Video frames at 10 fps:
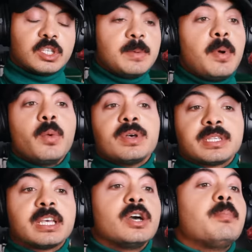she probably wants
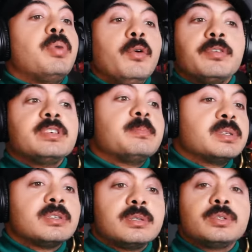to kill both of these
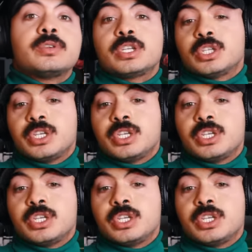bitches too, so she can,